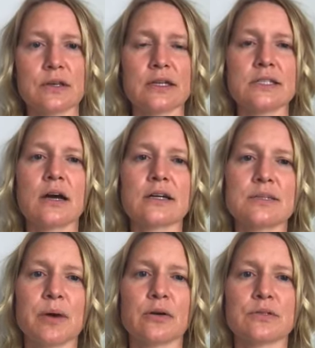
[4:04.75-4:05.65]
He talks
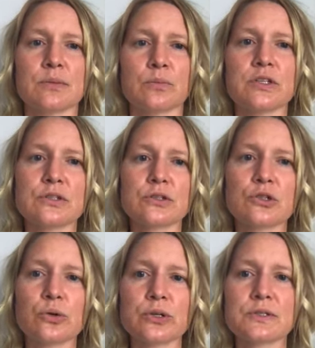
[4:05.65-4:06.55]
about some research
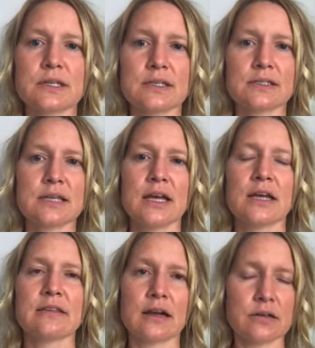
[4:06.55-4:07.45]
courses
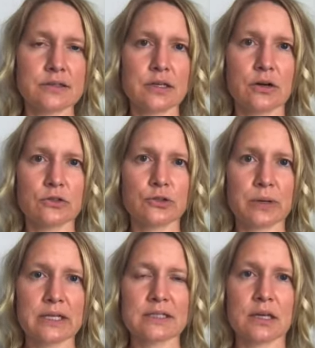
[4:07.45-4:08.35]
that also
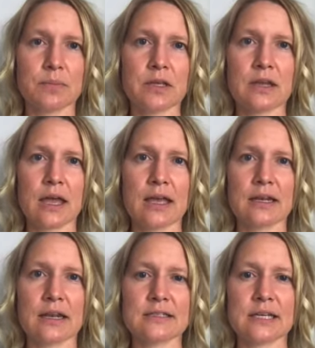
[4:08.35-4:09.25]
trained him
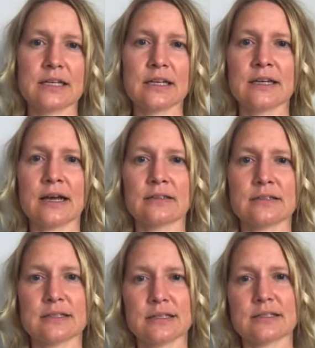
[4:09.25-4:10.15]
in data
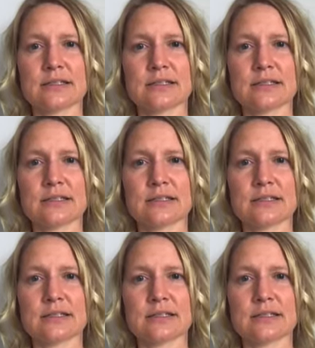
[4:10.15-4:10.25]
analysis.